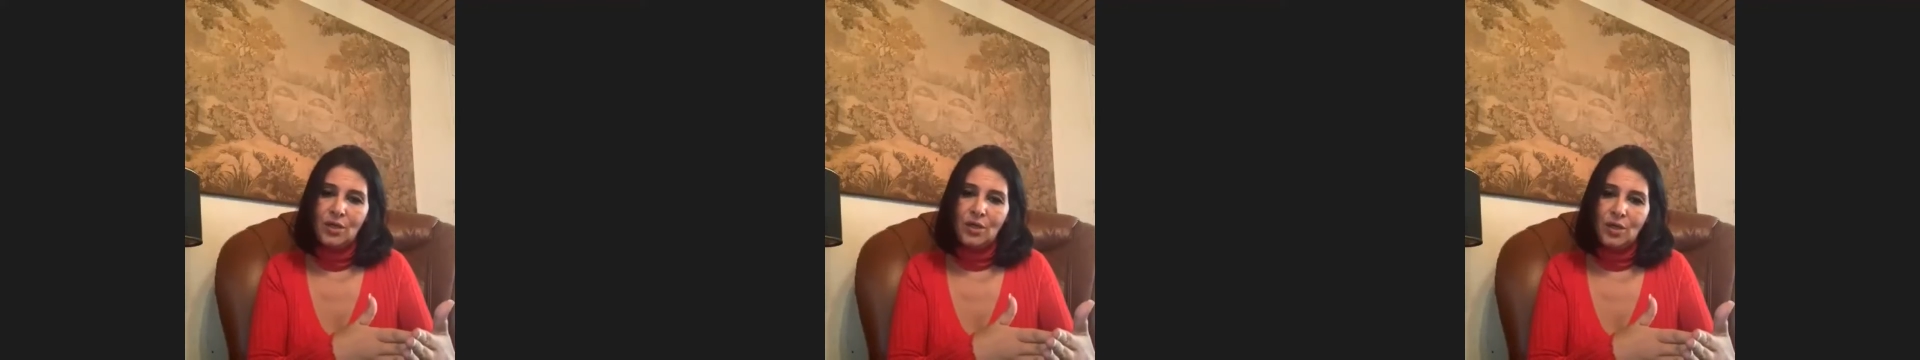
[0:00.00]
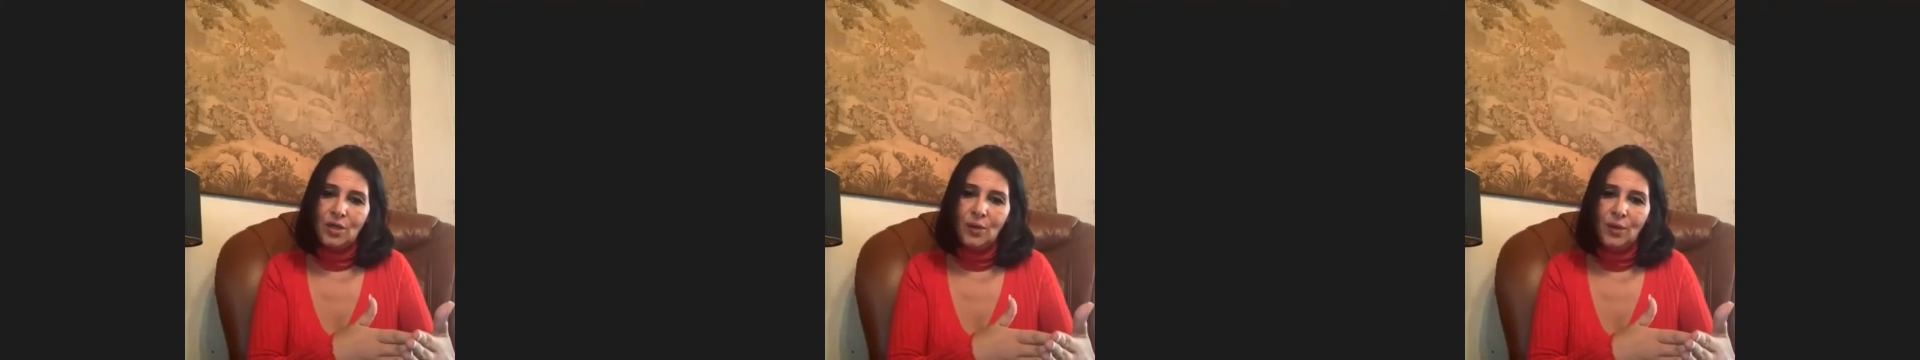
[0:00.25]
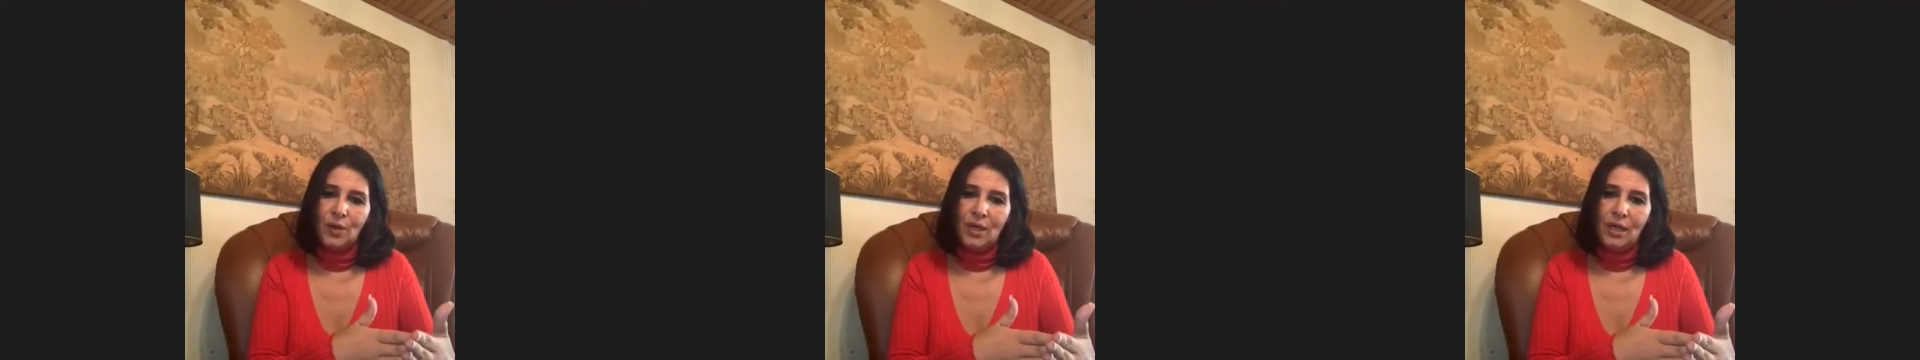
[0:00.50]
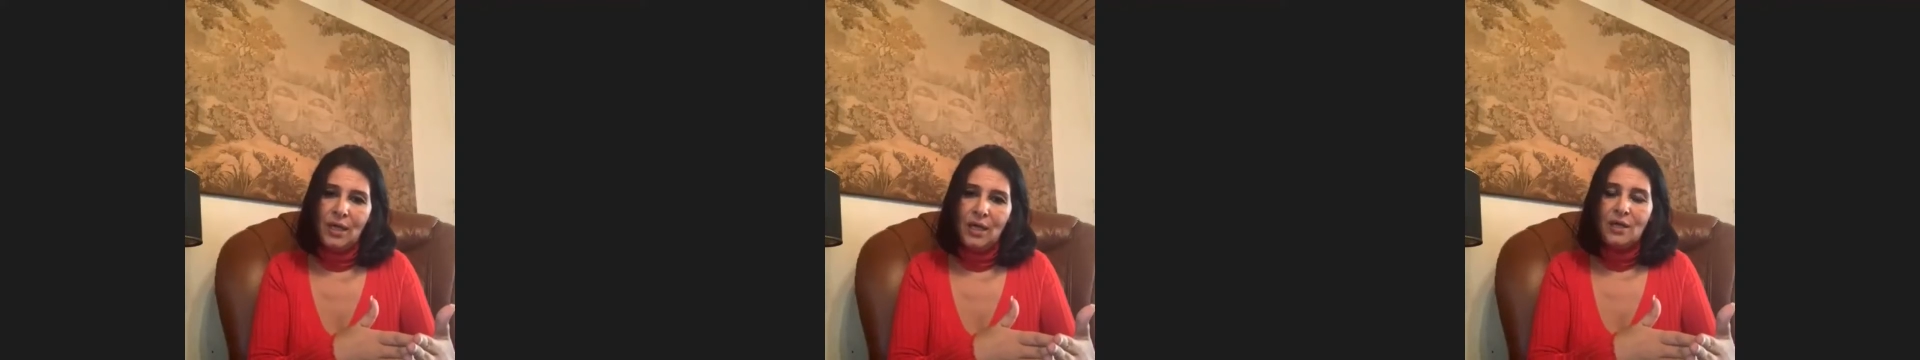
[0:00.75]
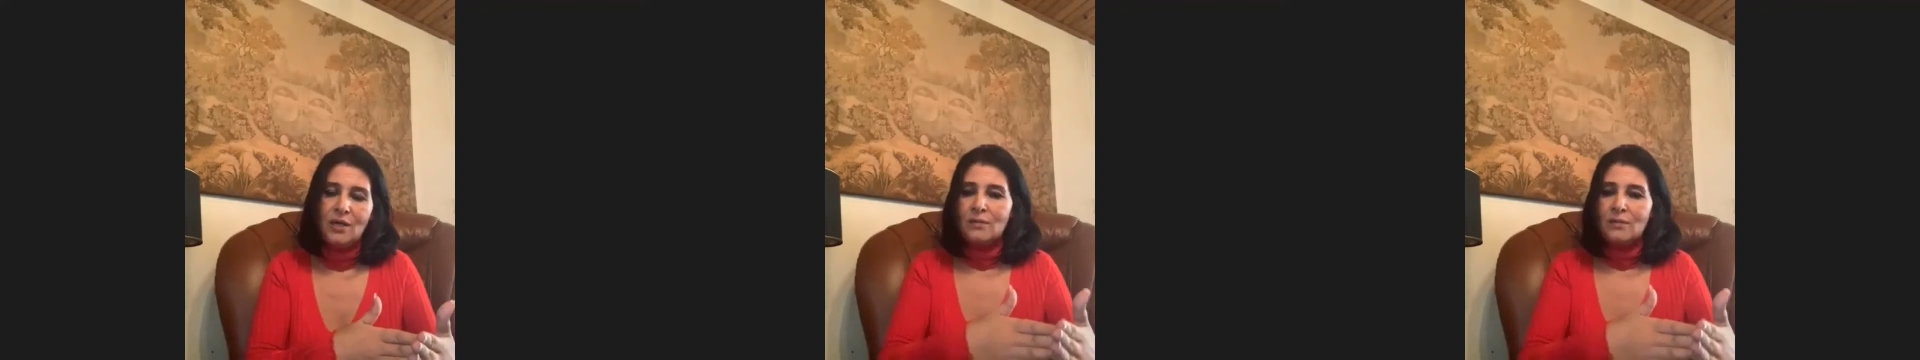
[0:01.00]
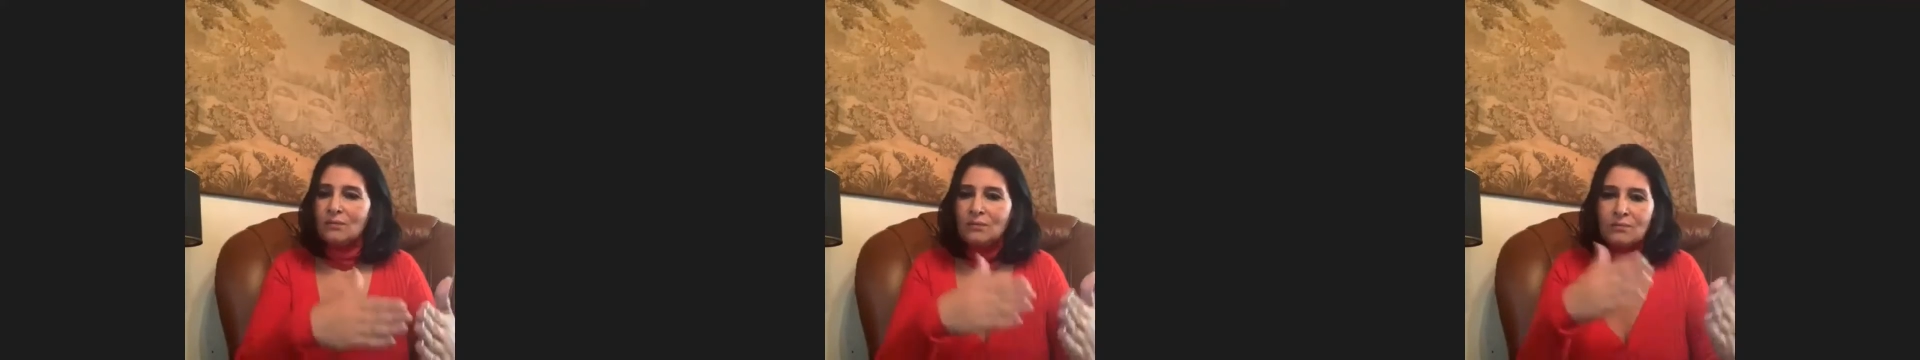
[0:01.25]
you know?
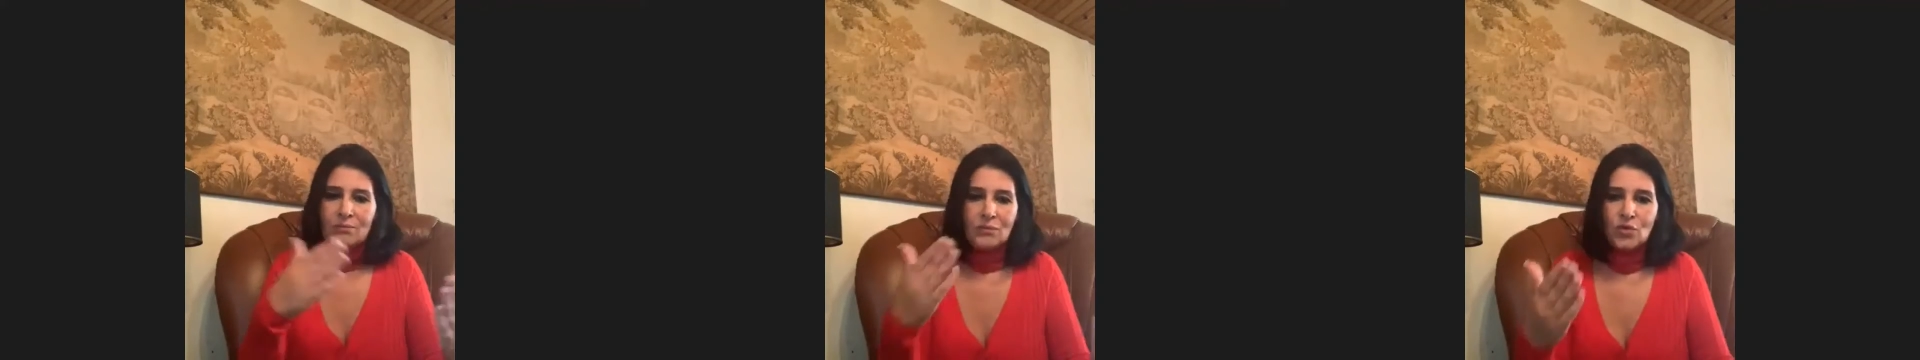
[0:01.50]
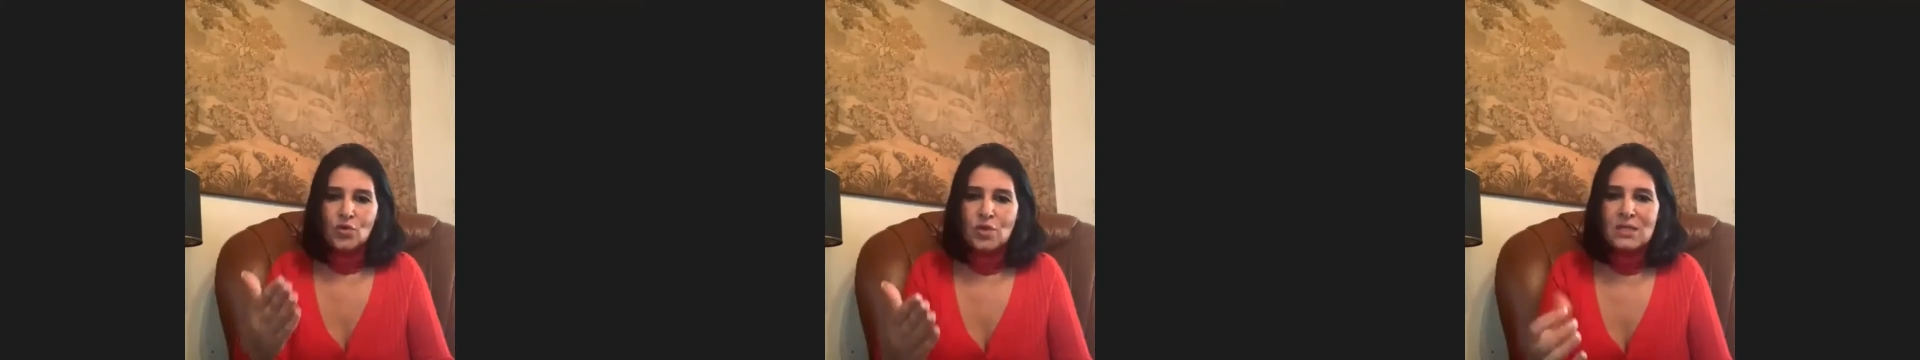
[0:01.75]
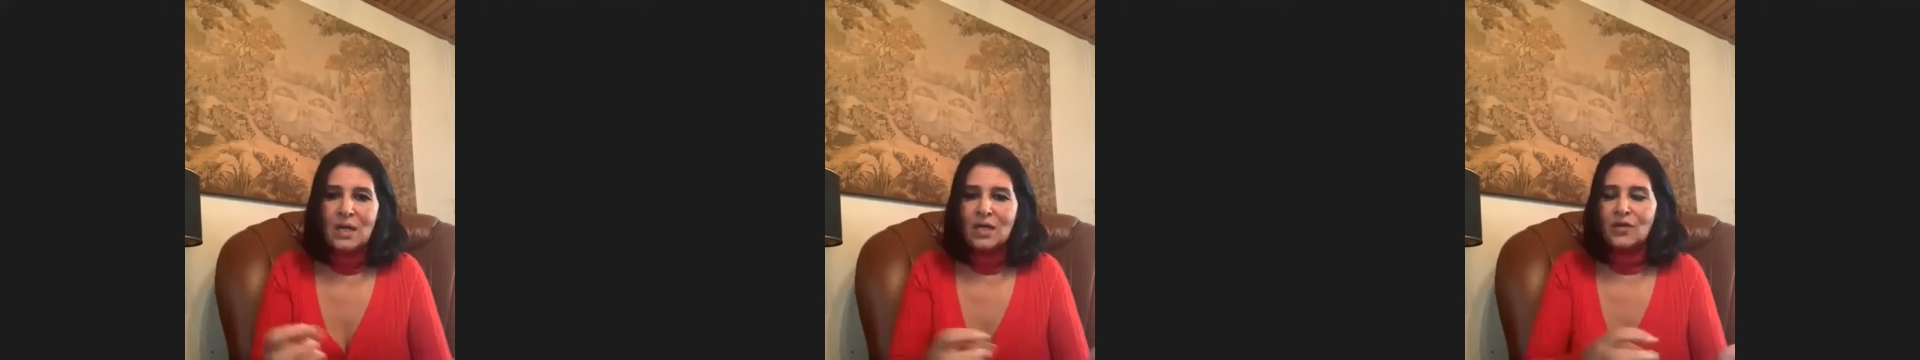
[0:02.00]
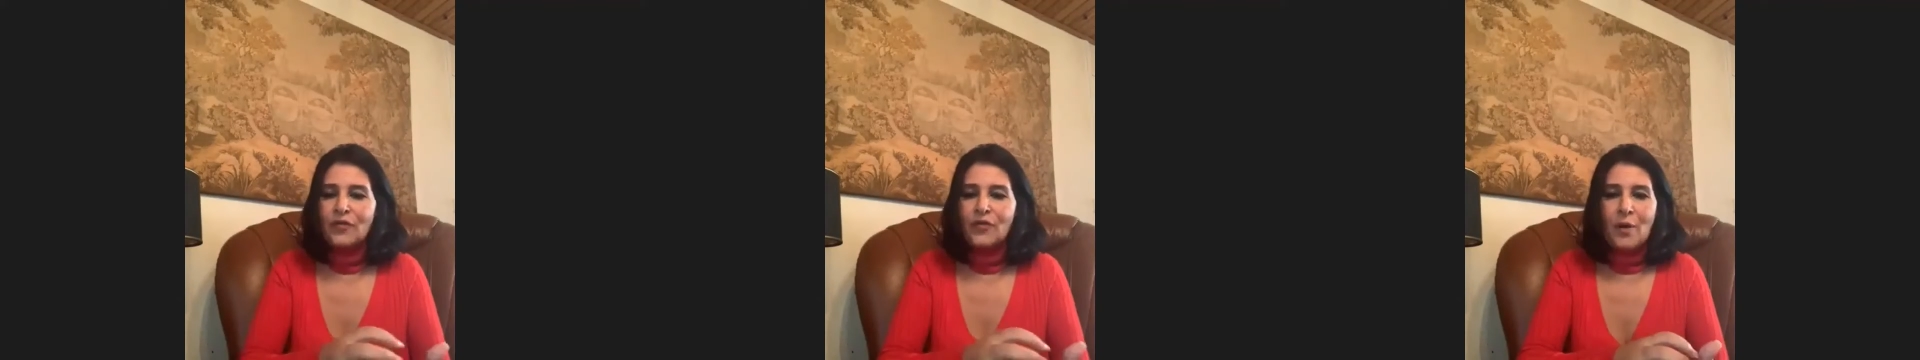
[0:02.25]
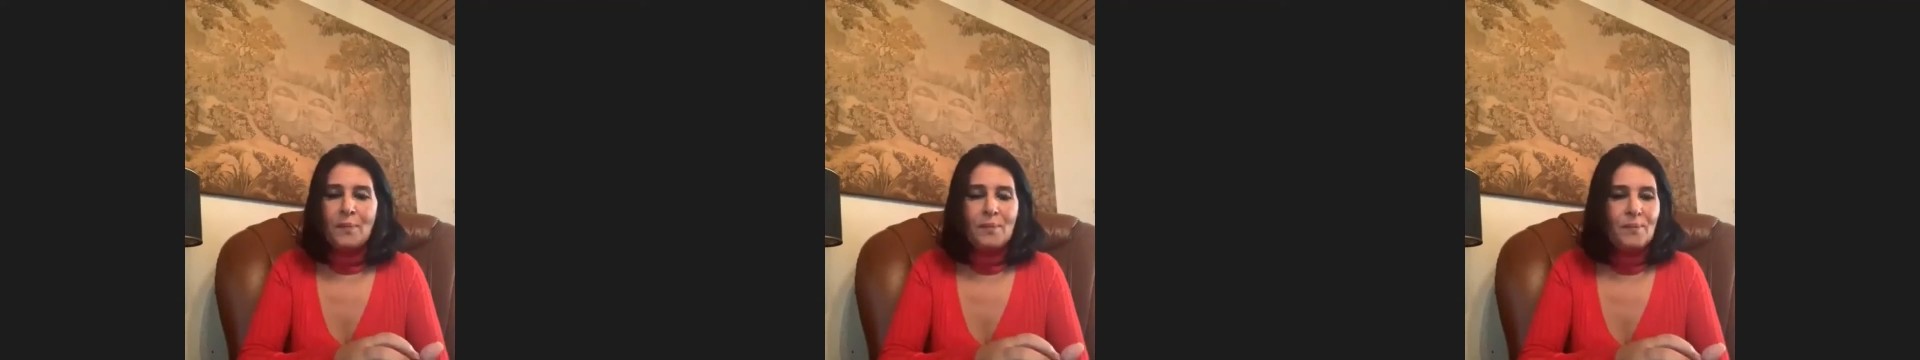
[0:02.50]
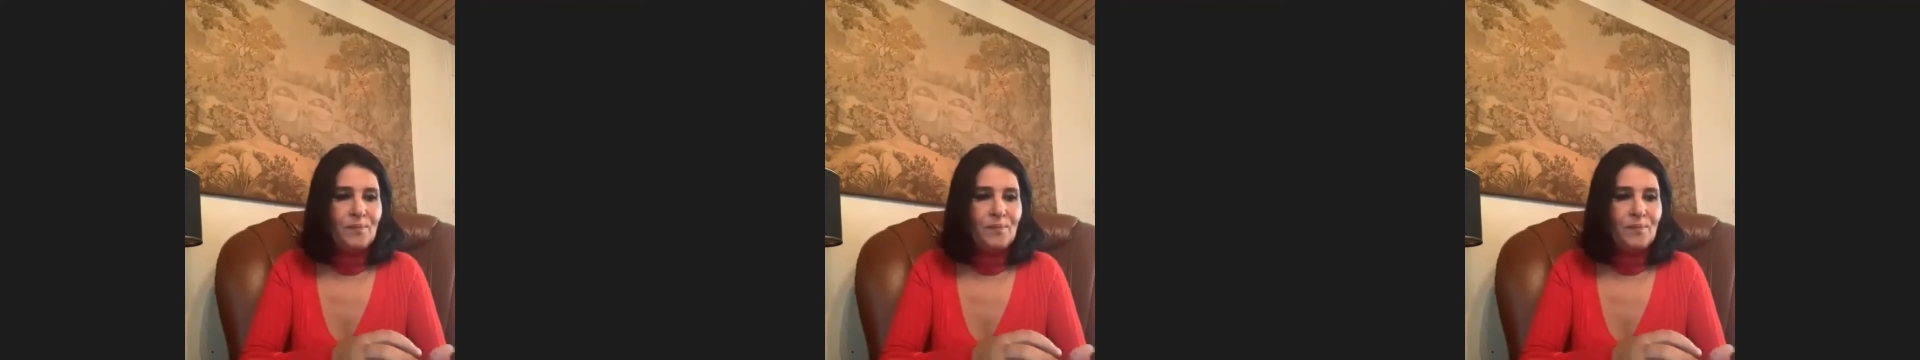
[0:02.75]
To start from